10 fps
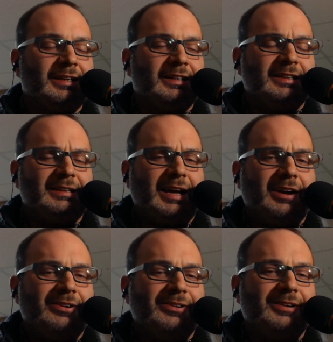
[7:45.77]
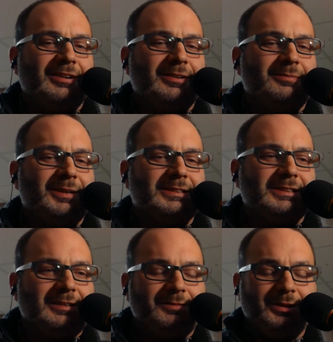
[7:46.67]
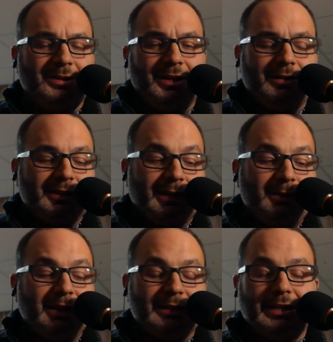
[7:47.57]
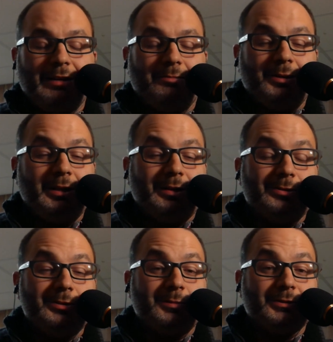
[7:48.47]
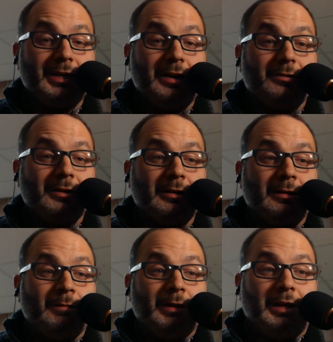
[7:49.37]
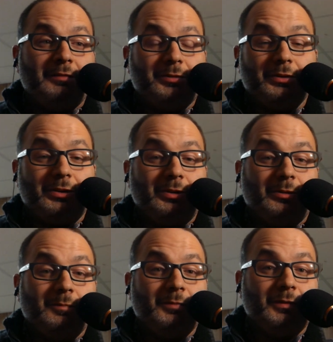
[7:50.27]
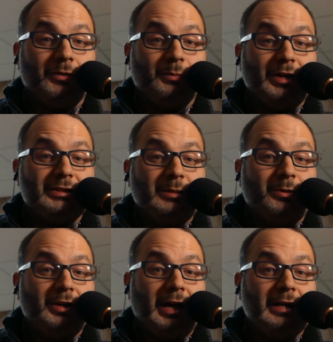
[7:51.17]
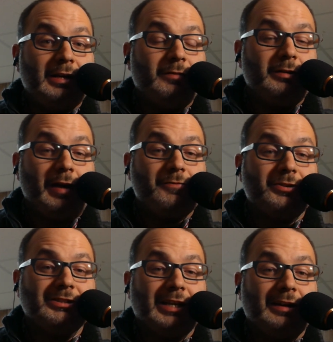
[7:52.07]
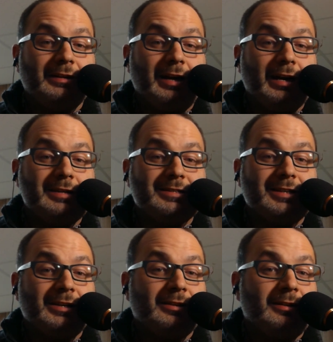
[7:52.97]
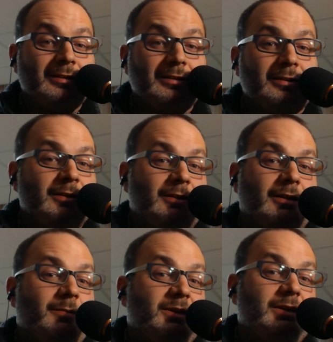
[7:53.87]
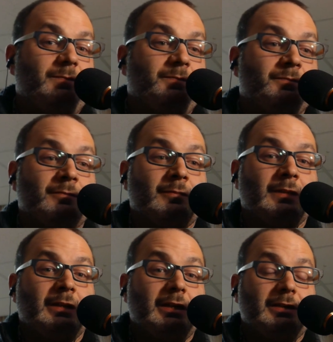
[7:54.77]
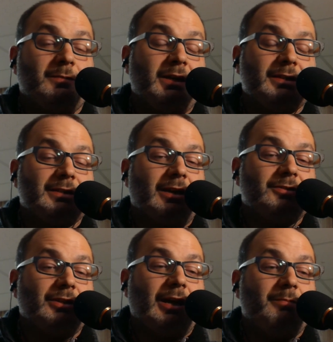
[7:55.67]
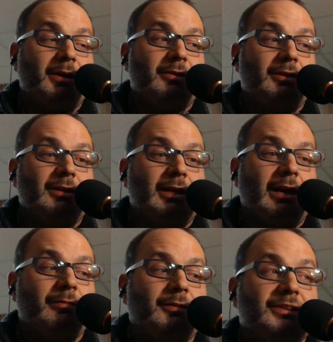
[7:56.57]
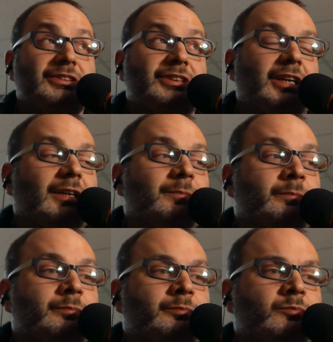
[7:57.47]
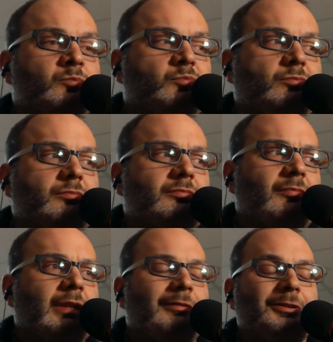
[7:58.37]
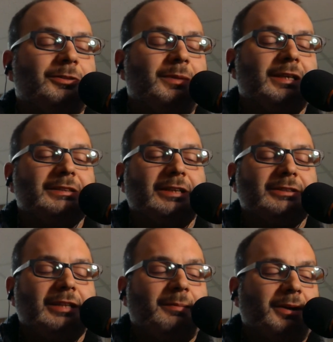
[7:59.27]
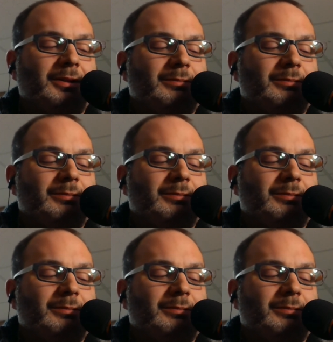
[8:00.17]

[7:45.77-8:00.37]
wheedly, not good. But you can hear it. I mean, it's got a really usable sound, and for the price they put it at, even after it's not on sale, I mean, to me it sounds a lot better than the average. Well, to